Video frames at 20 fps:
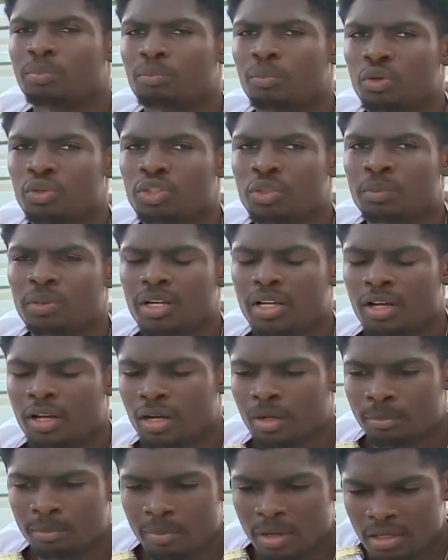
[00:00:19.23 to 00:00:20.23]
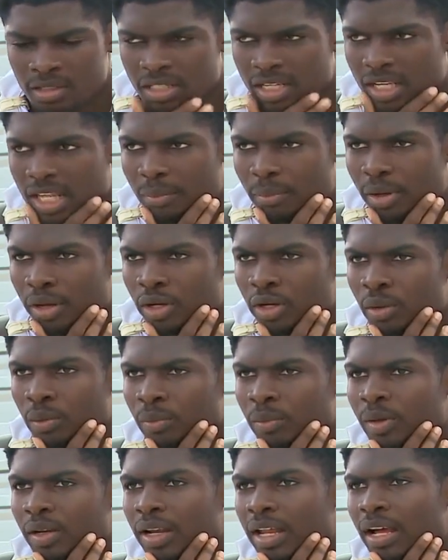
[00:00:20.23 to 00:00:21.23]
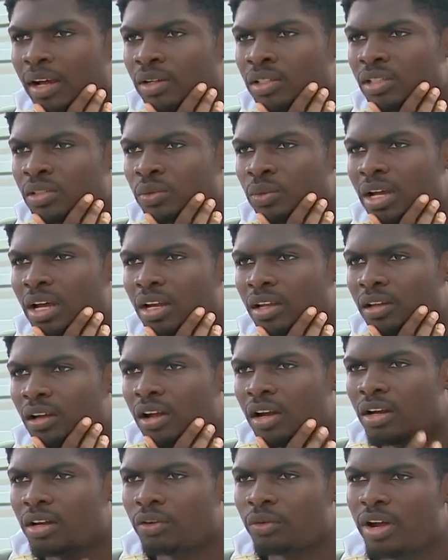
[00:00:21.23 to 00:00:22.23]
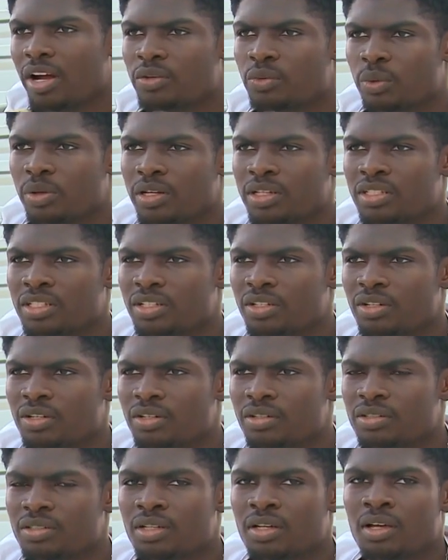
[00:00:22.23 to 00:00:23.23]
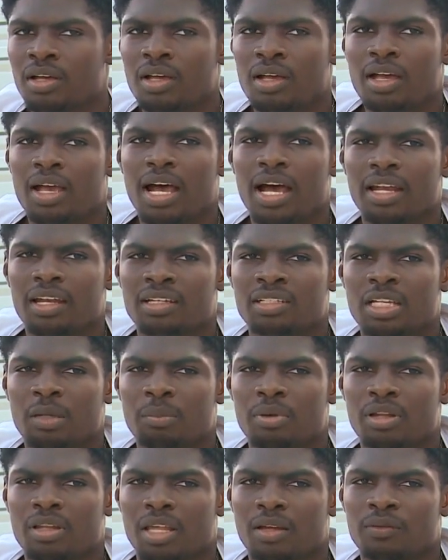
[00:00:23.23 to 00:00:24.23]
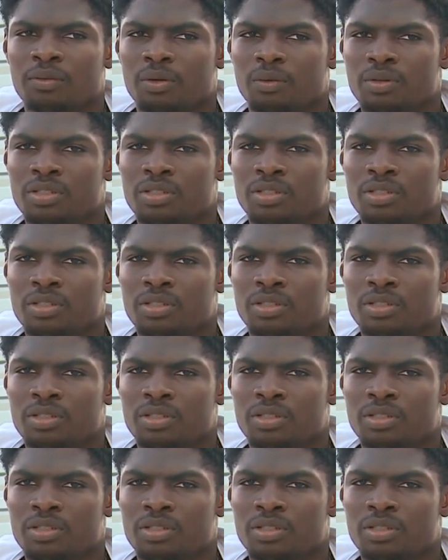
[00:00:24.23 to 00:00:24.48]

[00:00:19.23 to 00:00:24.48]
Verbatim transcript: I mostly played um, outside linebacker, but now since we had a lot of graduating seniors, I need to step in like for a